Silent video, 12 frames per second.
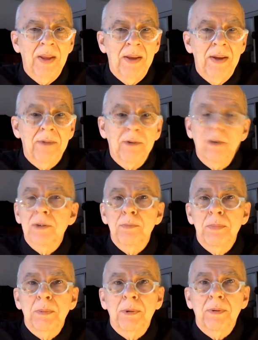And of course,
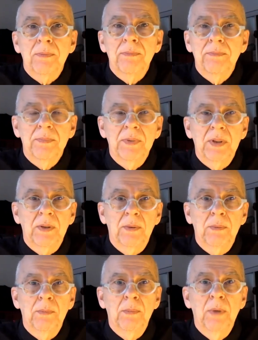people, you know,
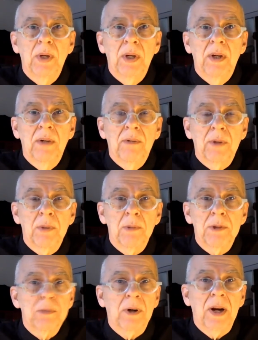for the
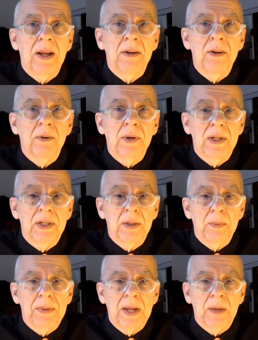most part, had no idea
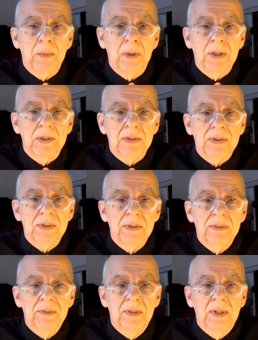what that was.
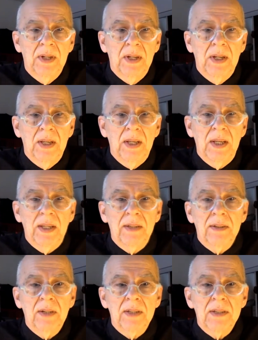
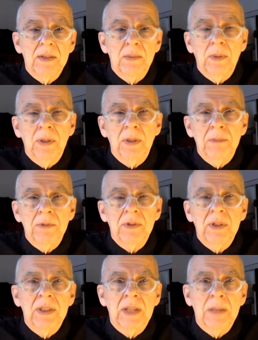And I said, well, I'm just
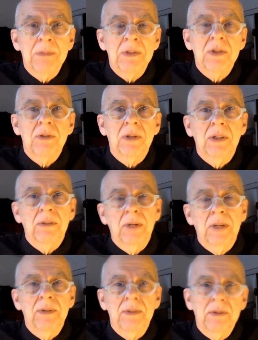going to demonstrate it
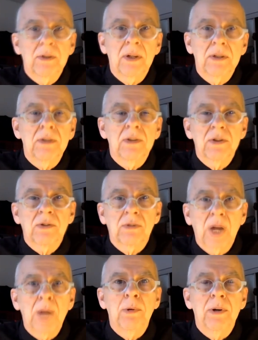rather than try to
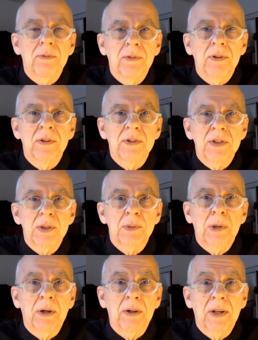describe what a fearlessness
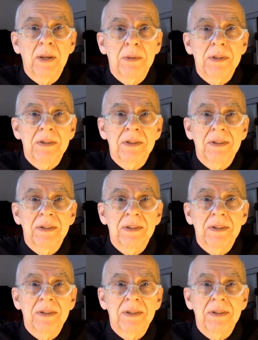paradigm is.